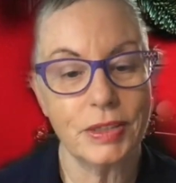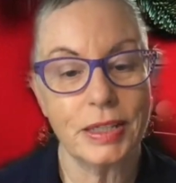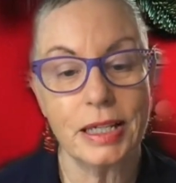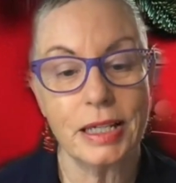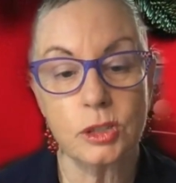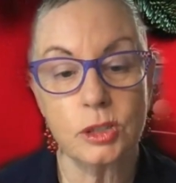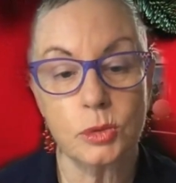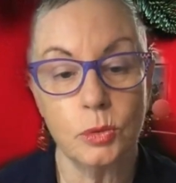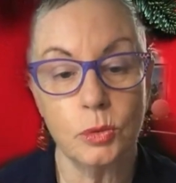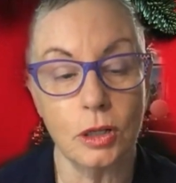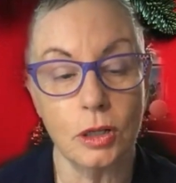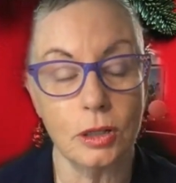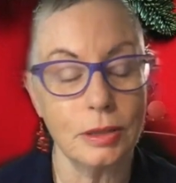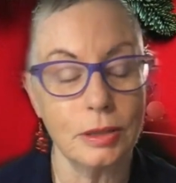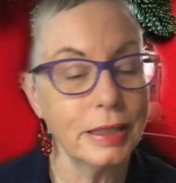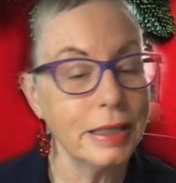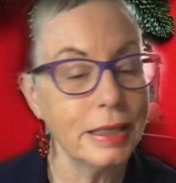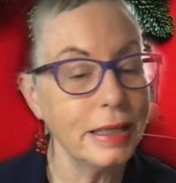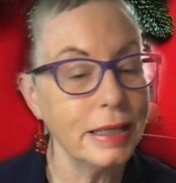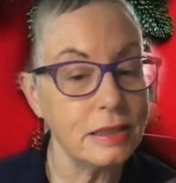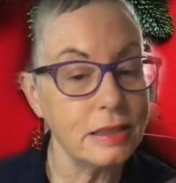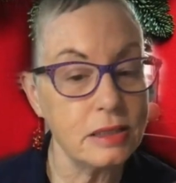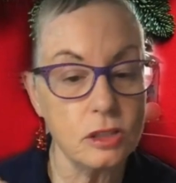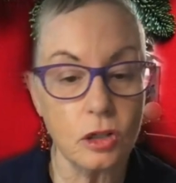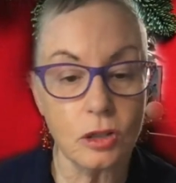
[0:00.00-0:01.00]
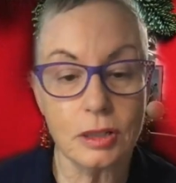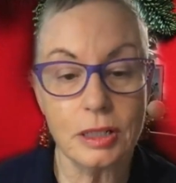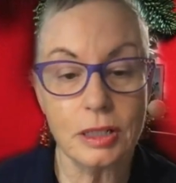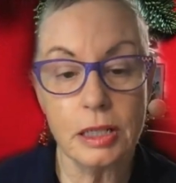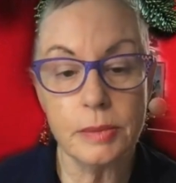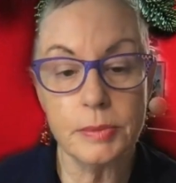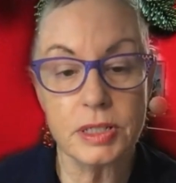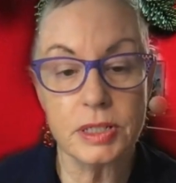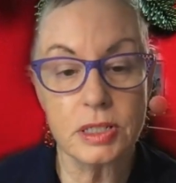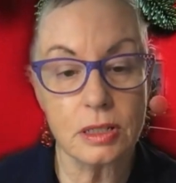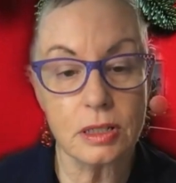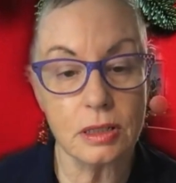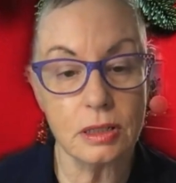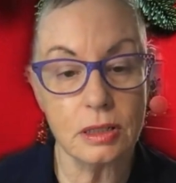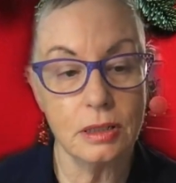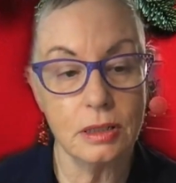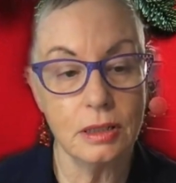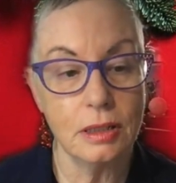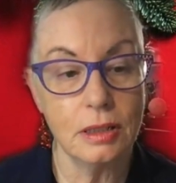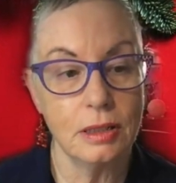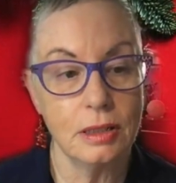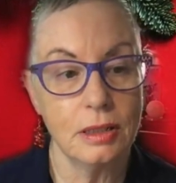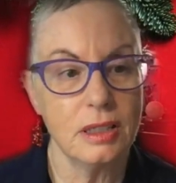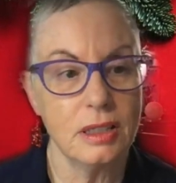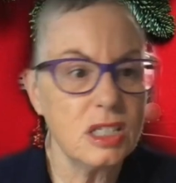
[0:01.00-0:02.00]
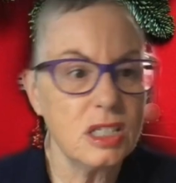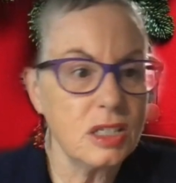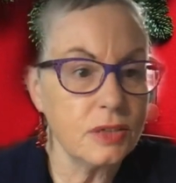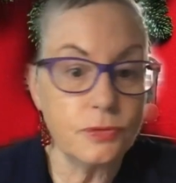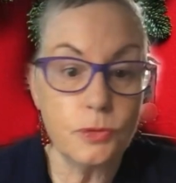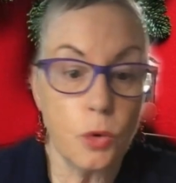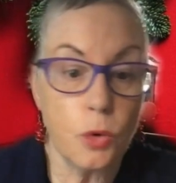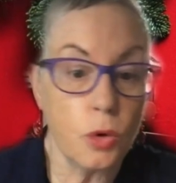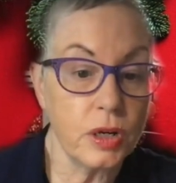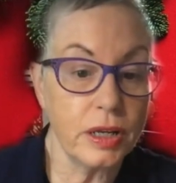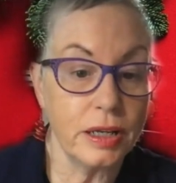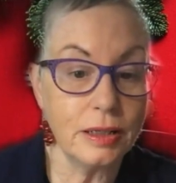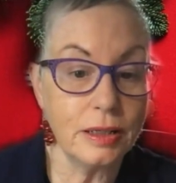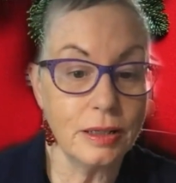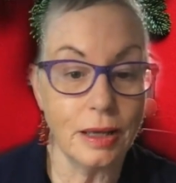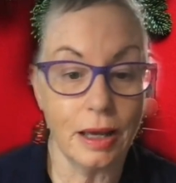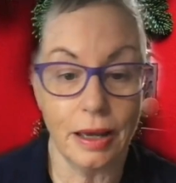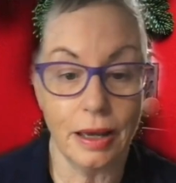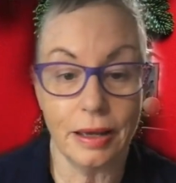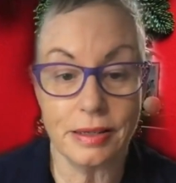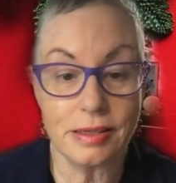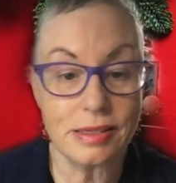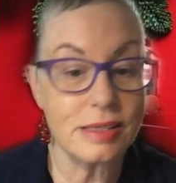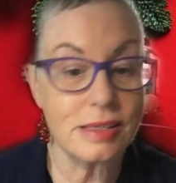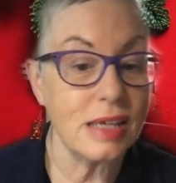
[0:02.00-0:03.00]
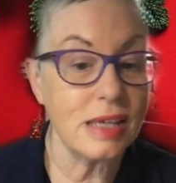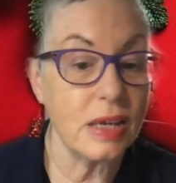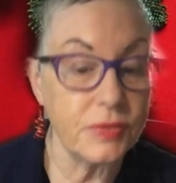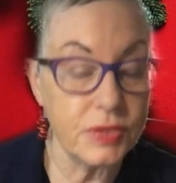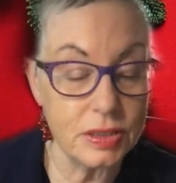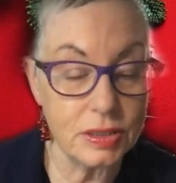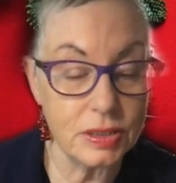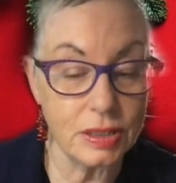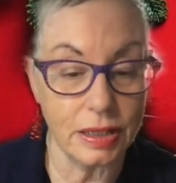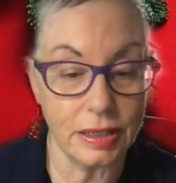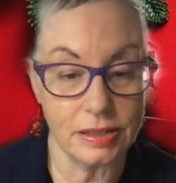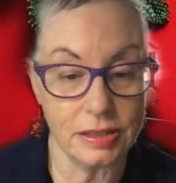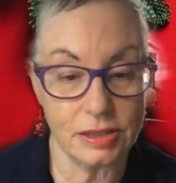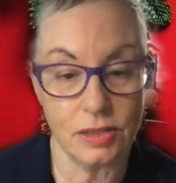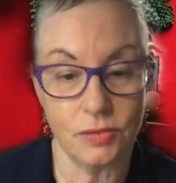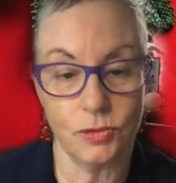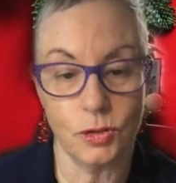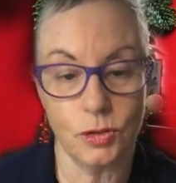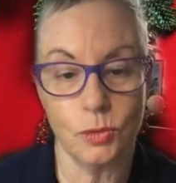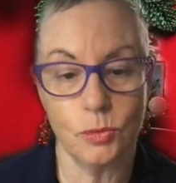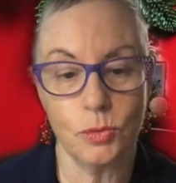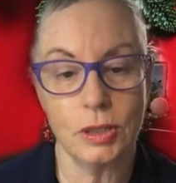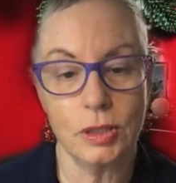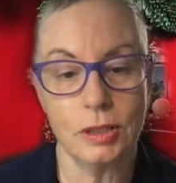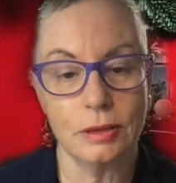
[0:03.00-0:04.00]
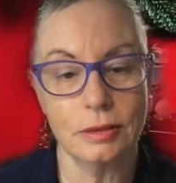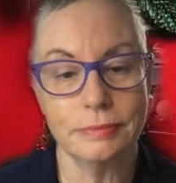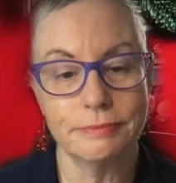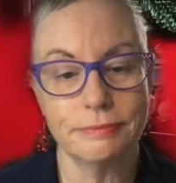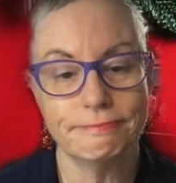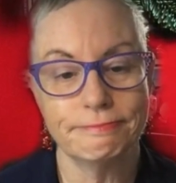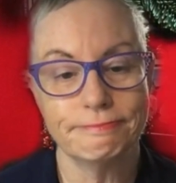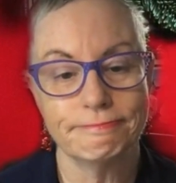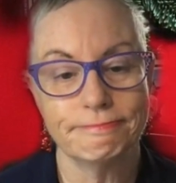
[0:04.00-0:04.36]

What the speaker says: Guess what? It's not limited to 14 days, 7 days, if you will.